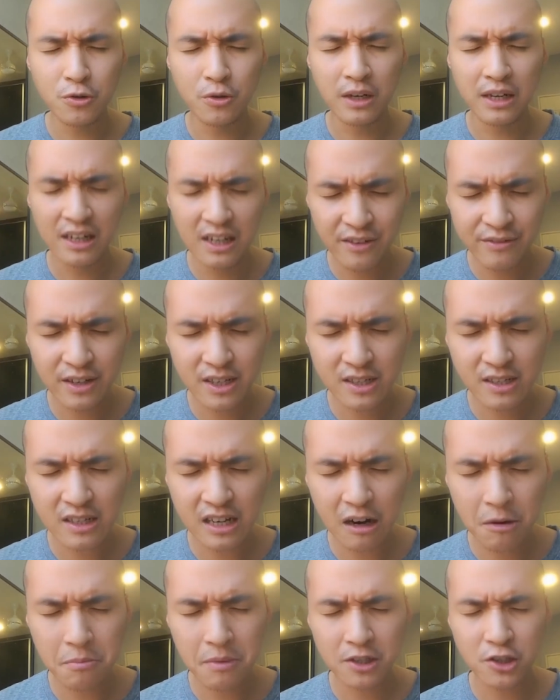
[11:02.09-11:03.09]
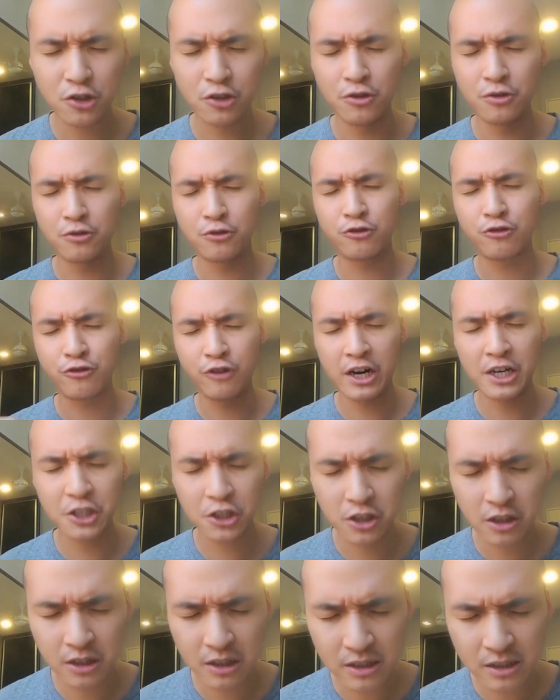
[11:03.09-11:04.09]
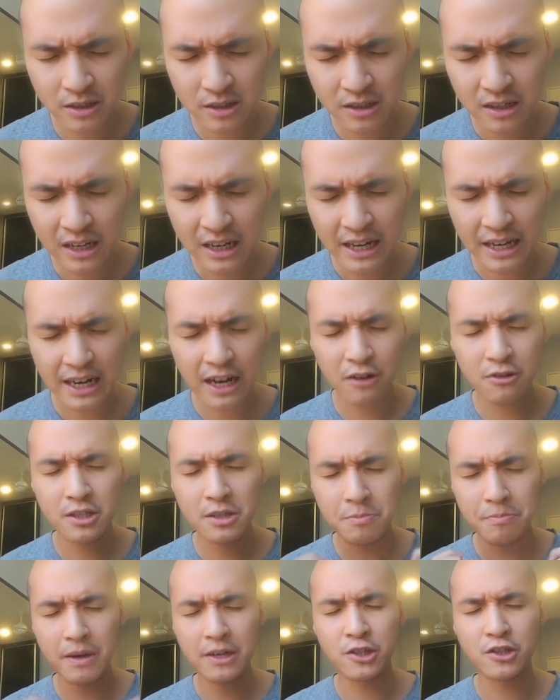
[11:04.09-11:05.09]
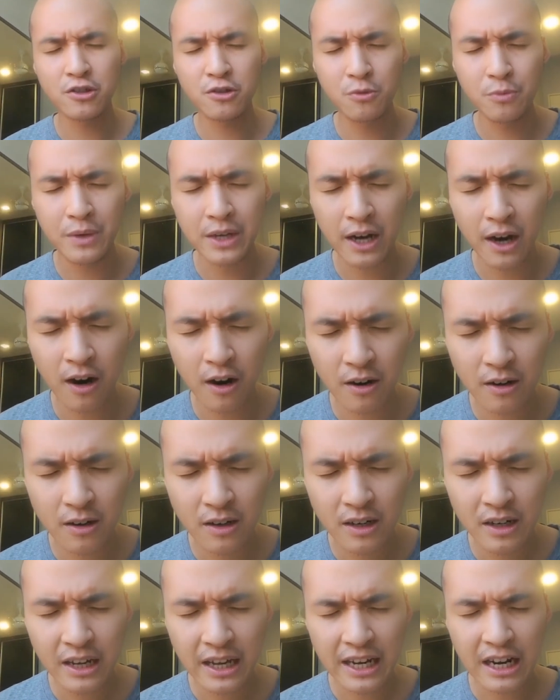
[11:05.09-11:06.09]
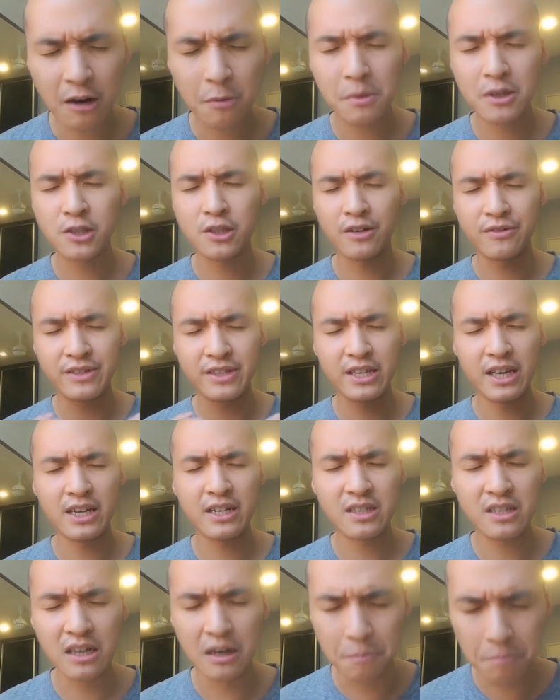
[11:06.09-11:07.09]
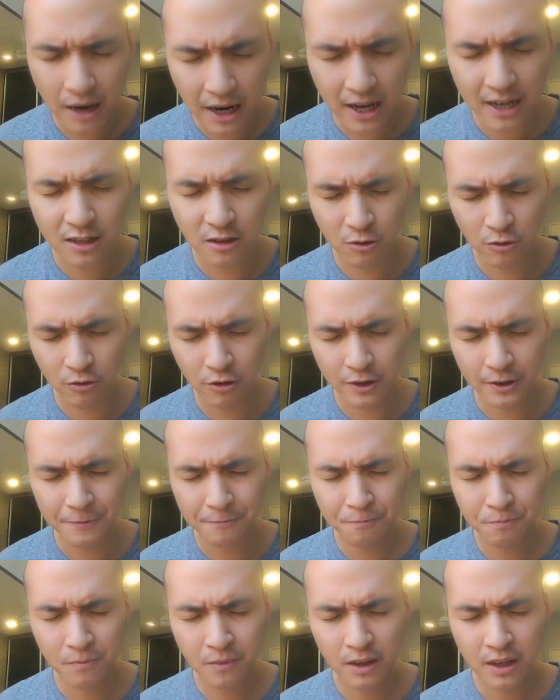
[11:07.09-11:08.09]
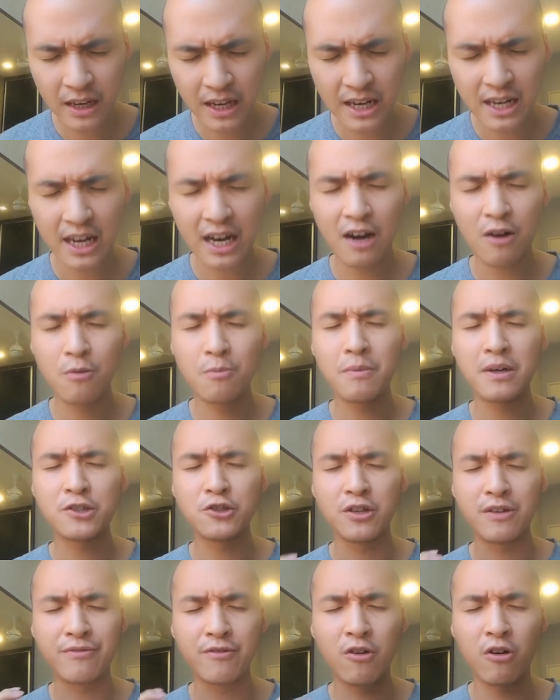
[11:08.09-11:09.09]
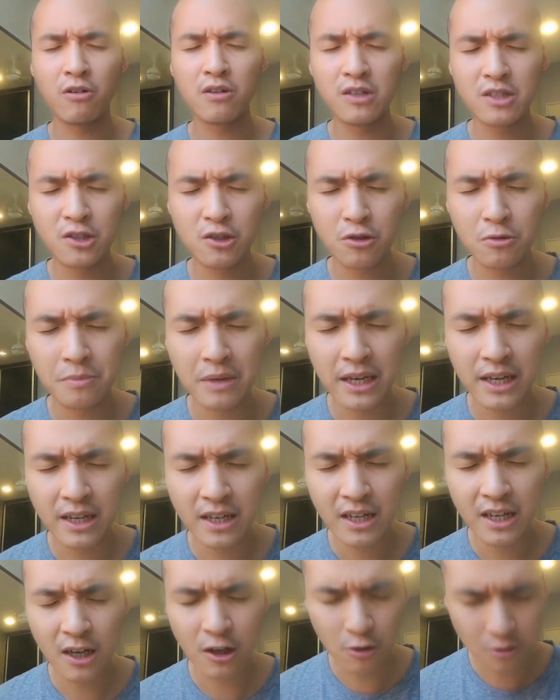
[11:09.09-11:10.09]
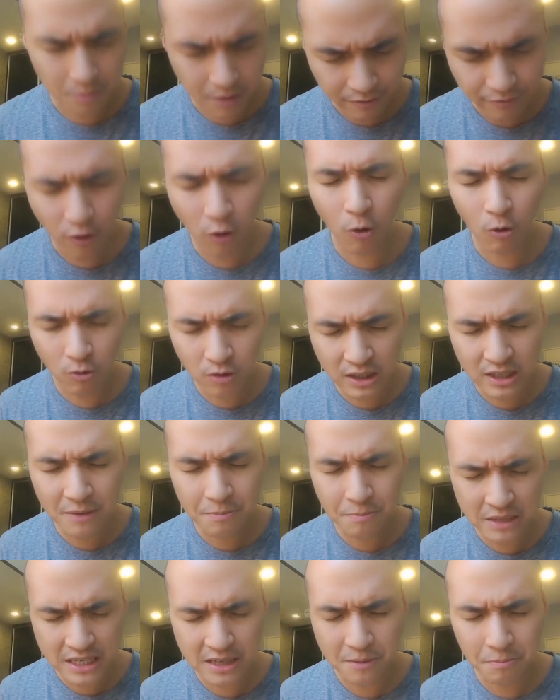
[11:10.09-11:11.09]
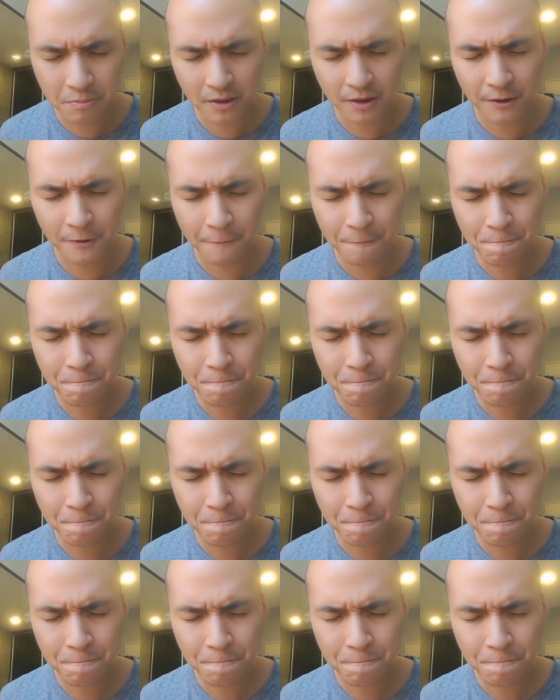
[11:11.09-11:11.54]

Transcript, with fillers: love us, how much you treasure us, and how special we are, and how much you have set us apart, Lord and how much you have called us to be a group of holy people.